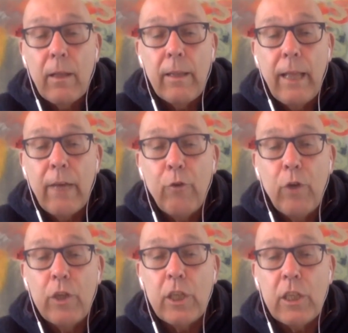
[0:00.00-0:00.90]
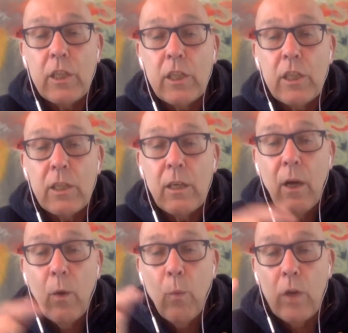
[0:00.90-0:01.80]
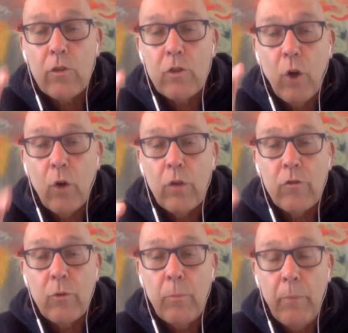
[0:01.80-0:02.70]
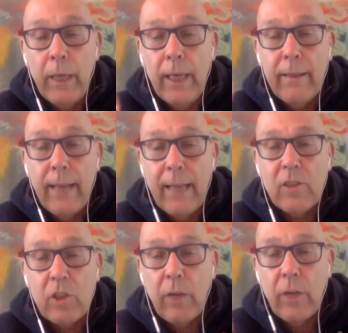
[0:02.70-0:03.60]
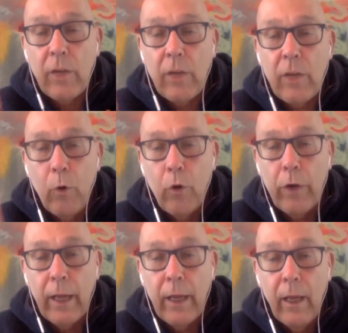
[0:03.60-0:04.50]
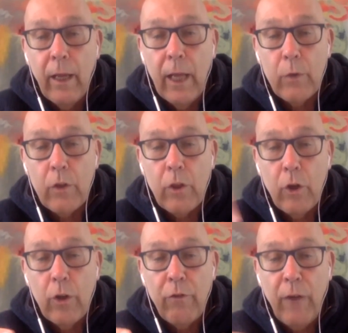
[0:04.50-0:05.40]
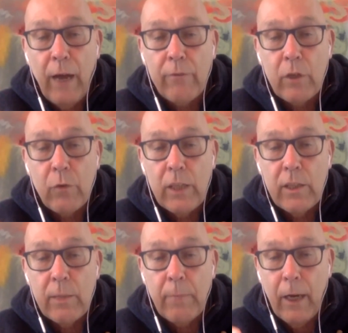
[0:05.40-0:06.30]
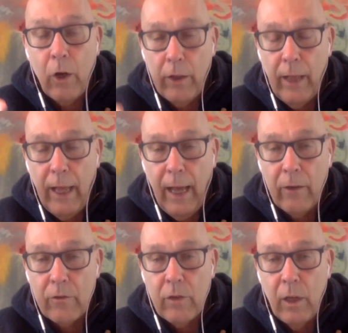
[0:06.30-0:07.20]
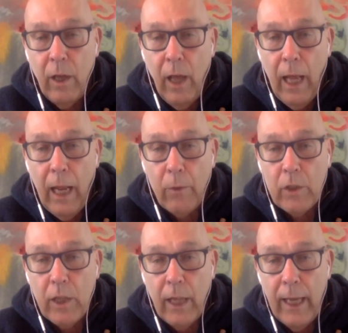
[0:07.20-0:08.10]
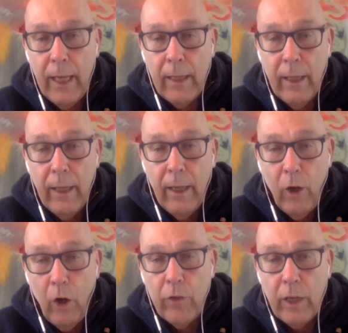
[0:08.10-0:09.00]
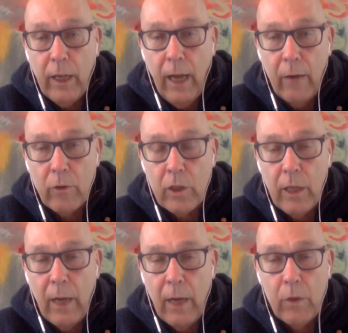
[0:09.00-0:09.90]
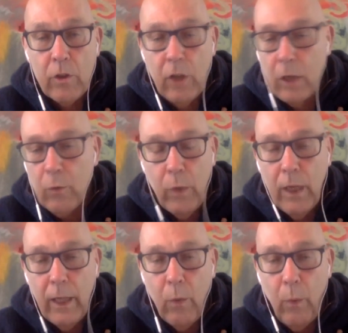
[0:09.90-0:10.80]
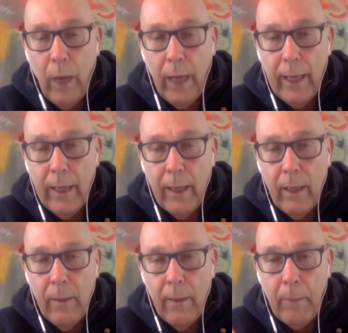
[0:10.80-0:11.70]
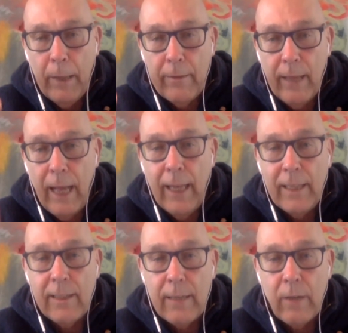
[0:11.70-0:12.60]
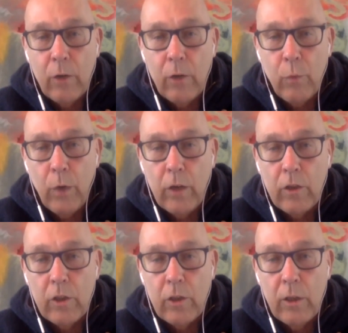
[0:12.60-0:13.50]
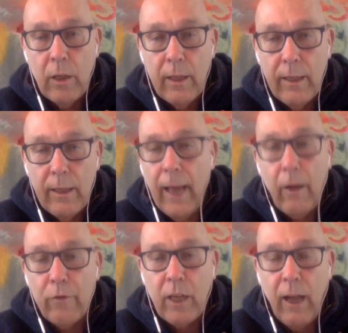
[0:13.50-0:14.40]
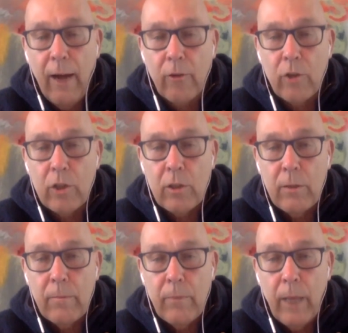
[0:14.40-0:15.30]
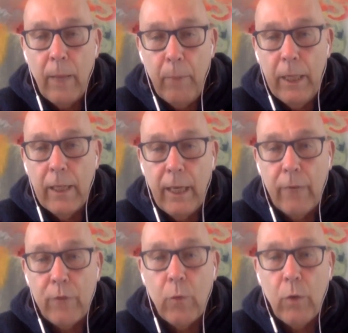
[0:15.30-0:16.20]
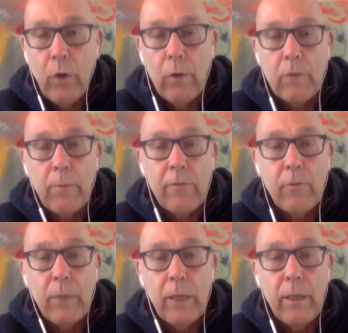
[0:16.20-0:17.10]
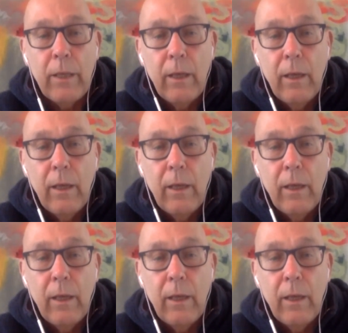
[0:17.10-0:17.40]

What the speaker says: Nick Vujicic was talking to me that Sunday morning. It was 35 degrees in my holiday house. And I was laying on the couch and I was not really awake. But then he said those words, get off the couch and be the gift you were always meant to be.